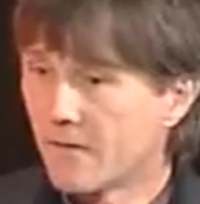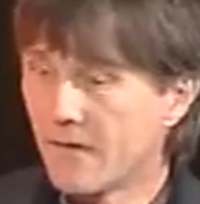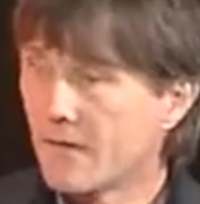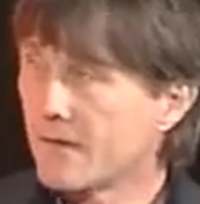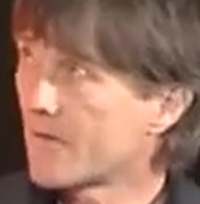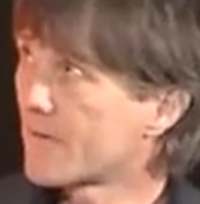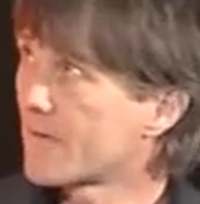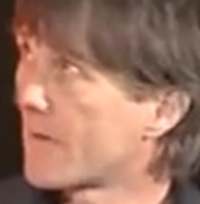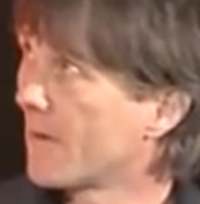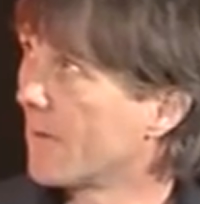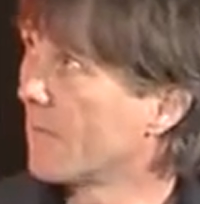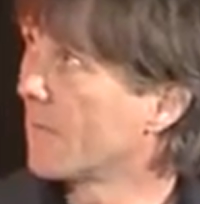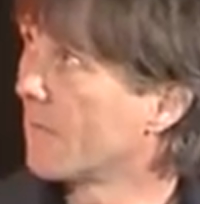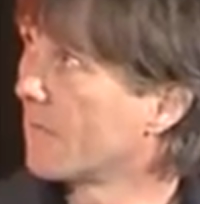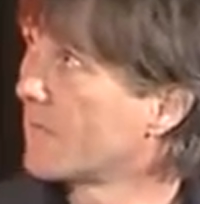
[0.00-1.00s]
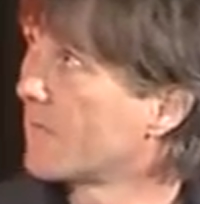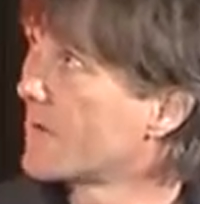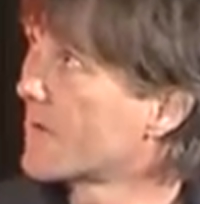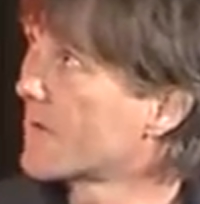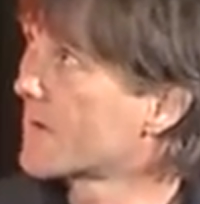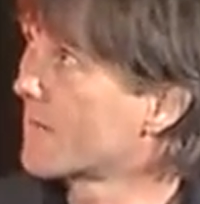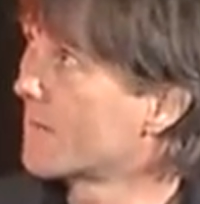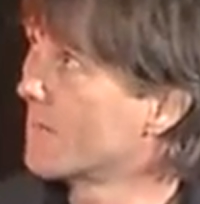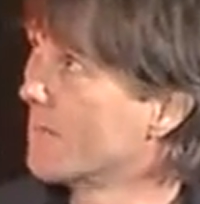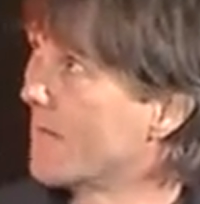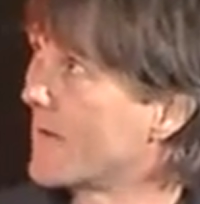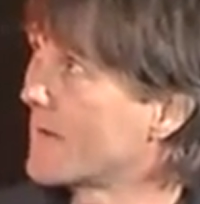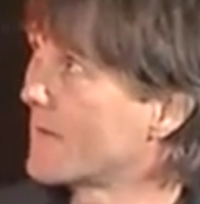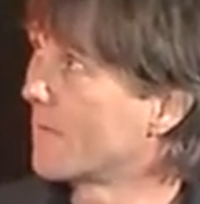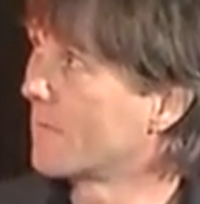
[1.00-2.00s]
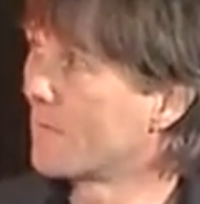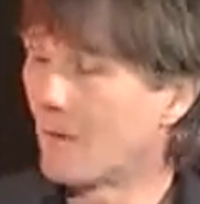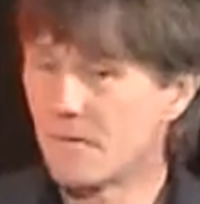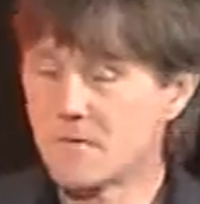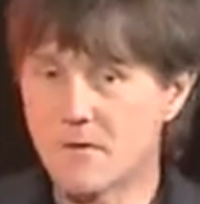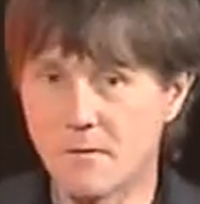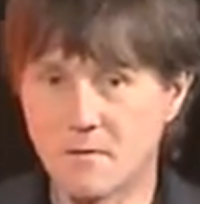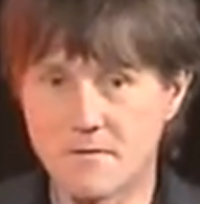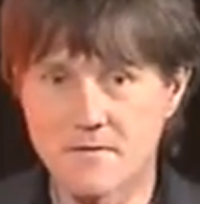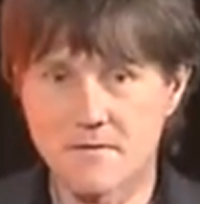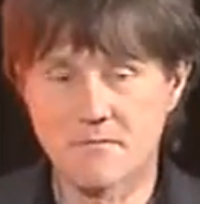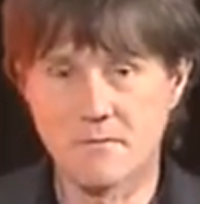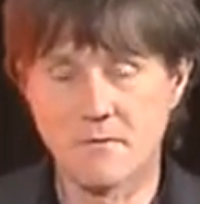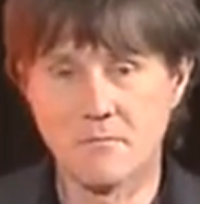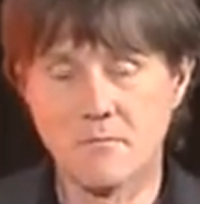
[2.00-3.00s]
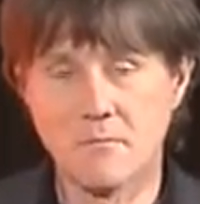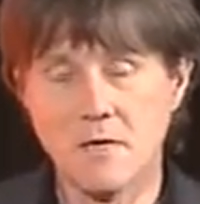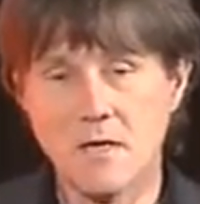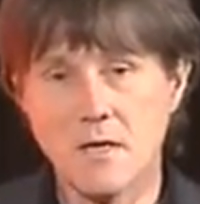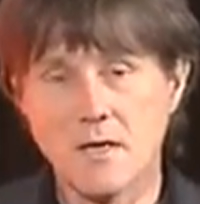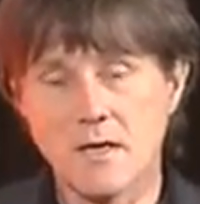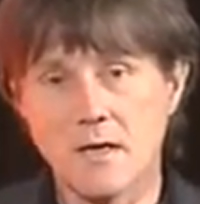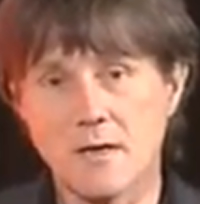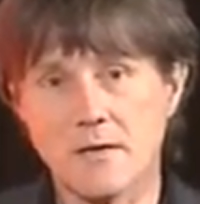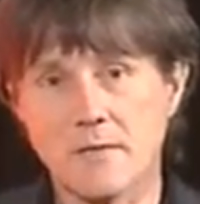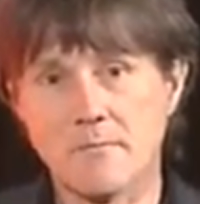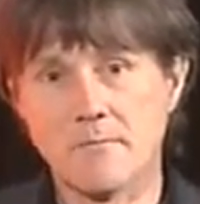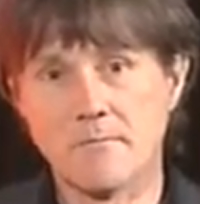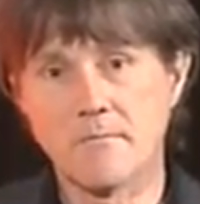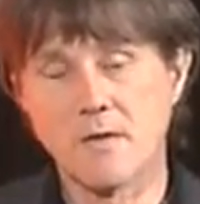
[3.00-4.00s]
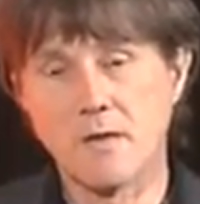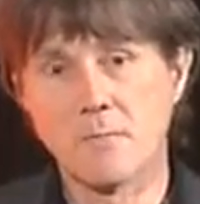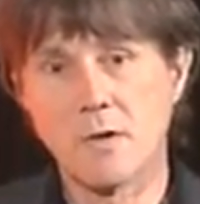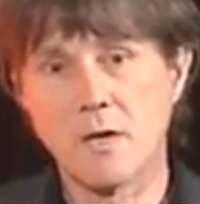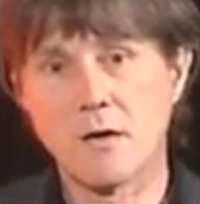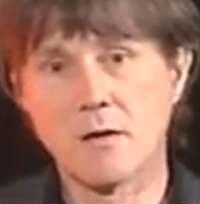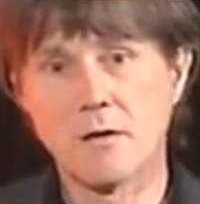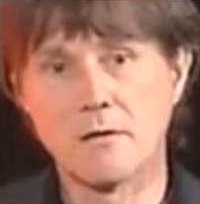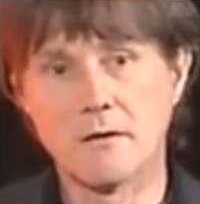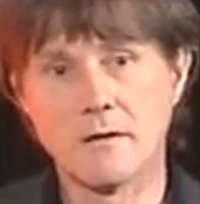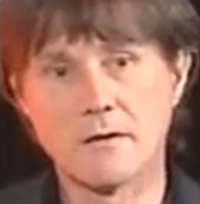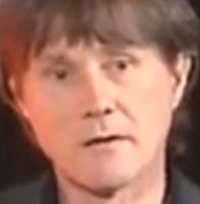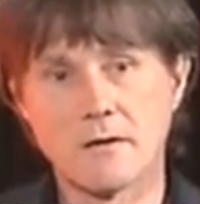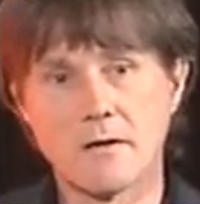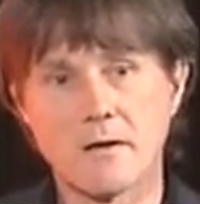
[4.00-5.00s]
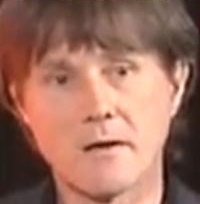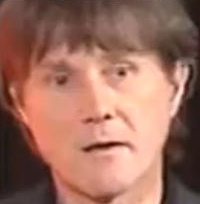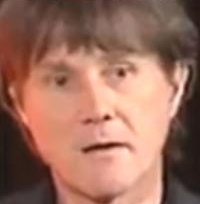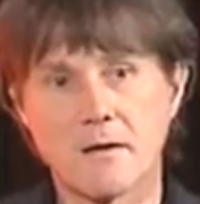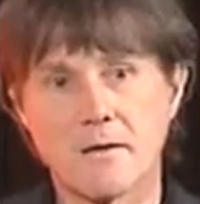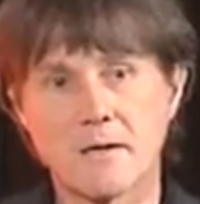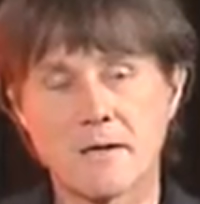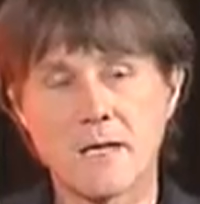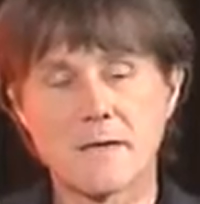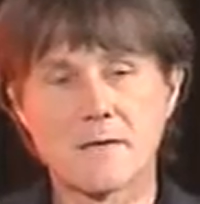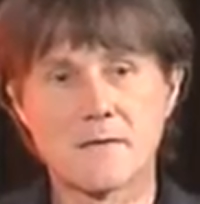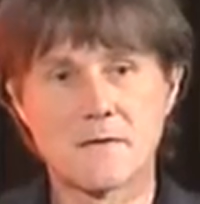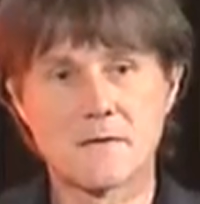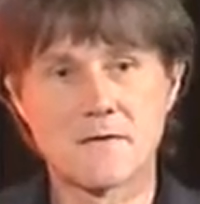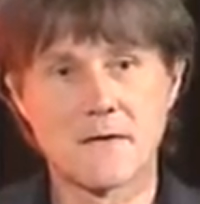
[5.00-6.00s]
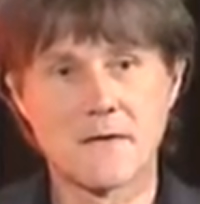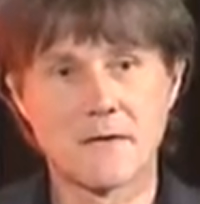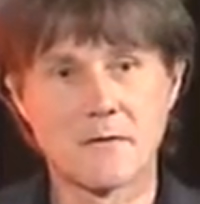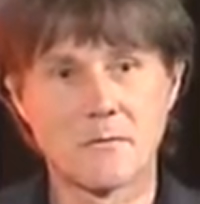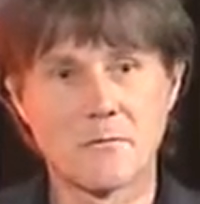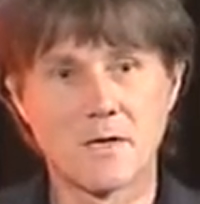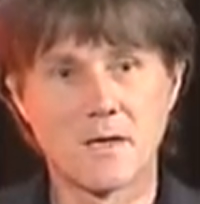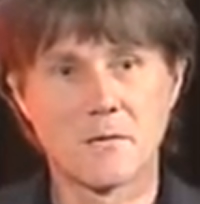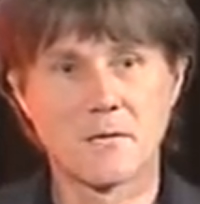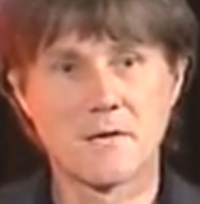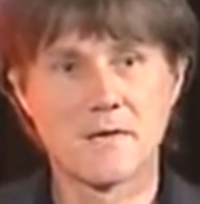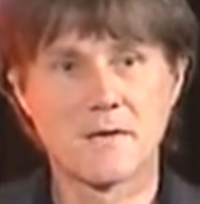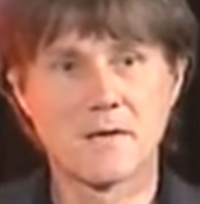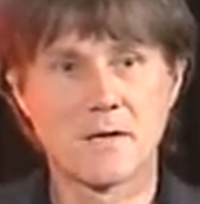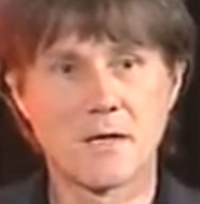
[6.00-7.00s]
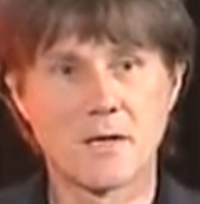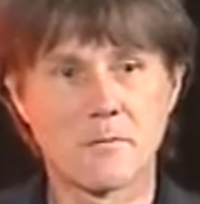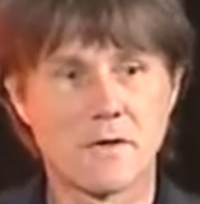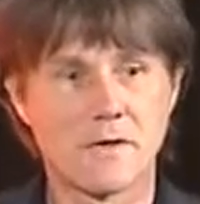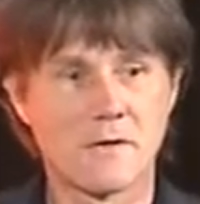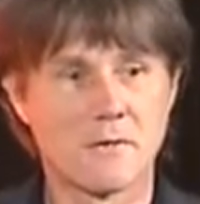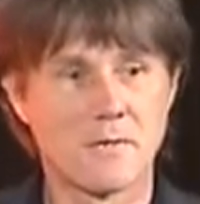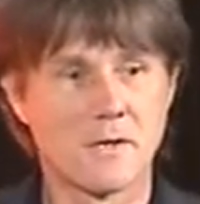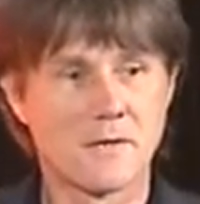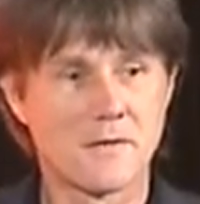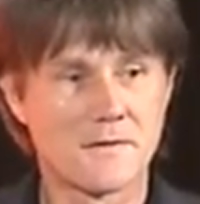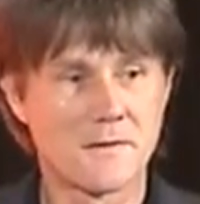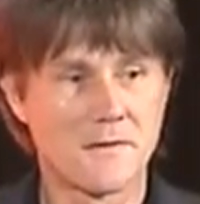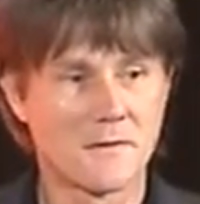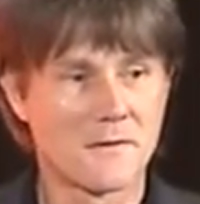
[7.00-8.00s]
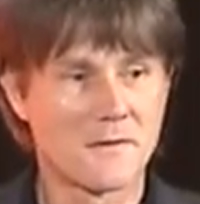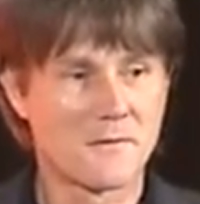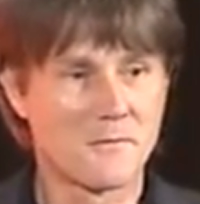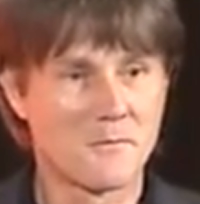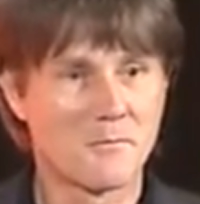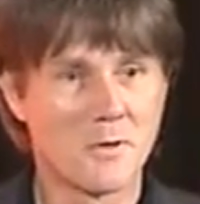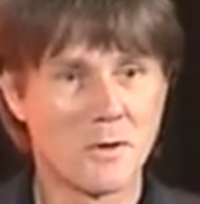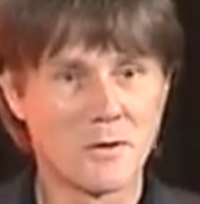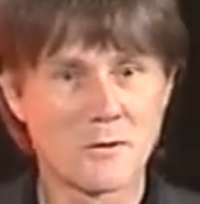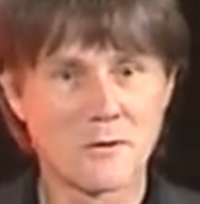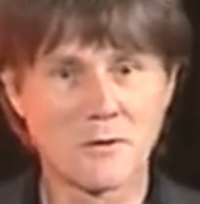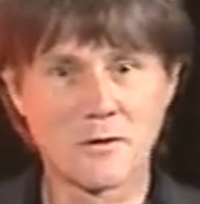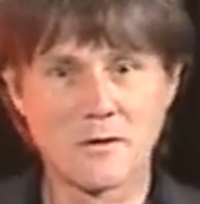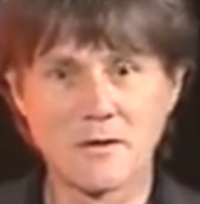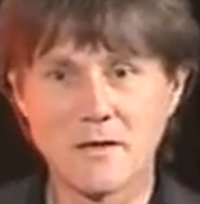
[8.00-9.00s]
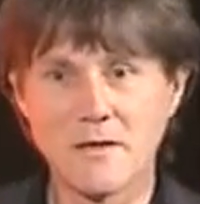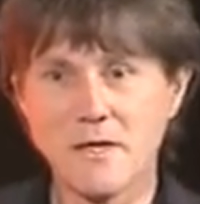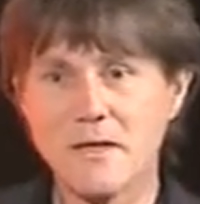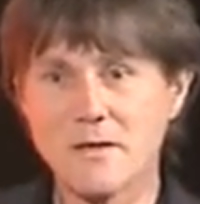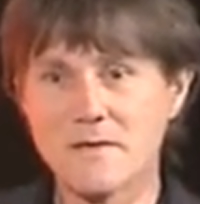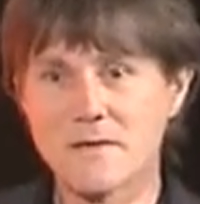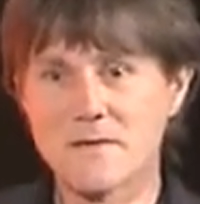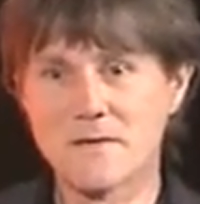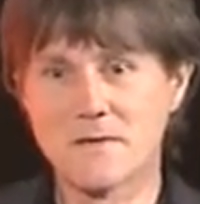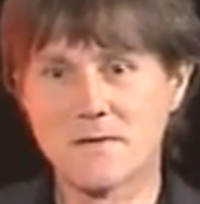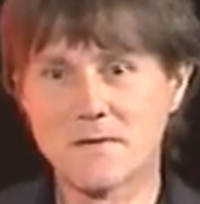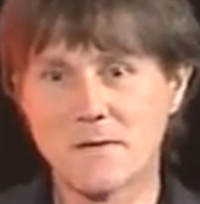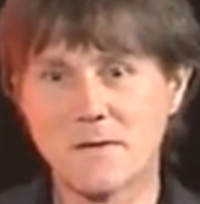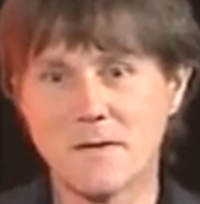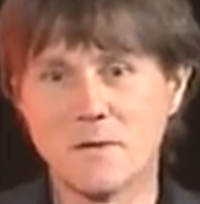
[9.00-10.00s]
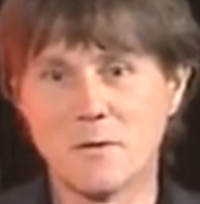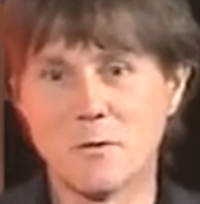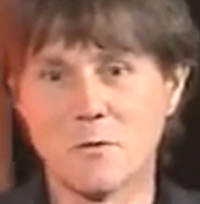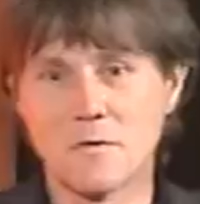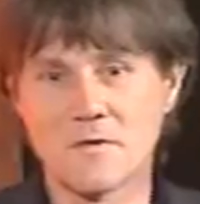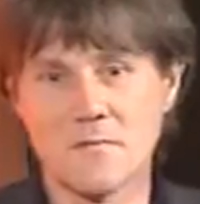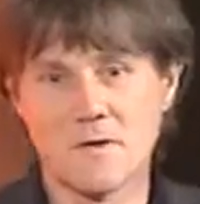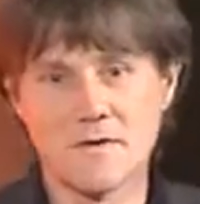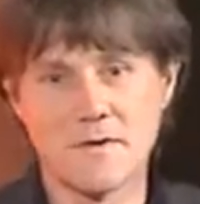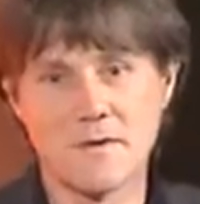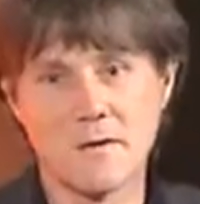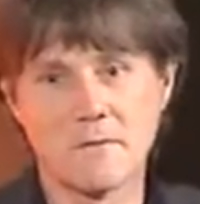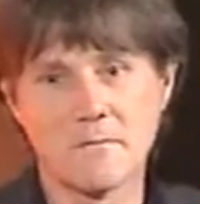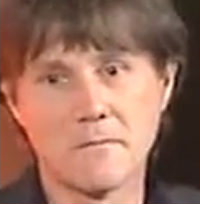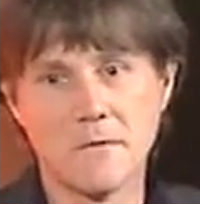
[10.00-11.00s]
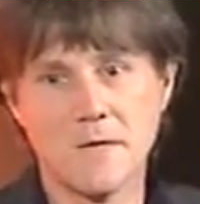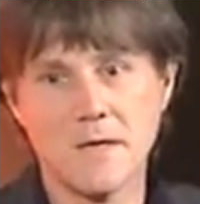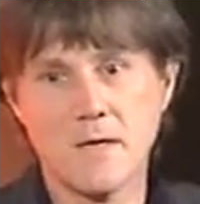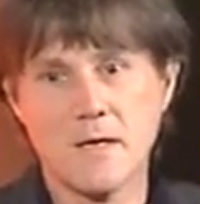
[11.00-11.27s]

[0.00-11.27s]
These are some just mix of photos from Nepal, and I neglected to say that when I was in Katmandu, I decided to embark on a distance learning course myself.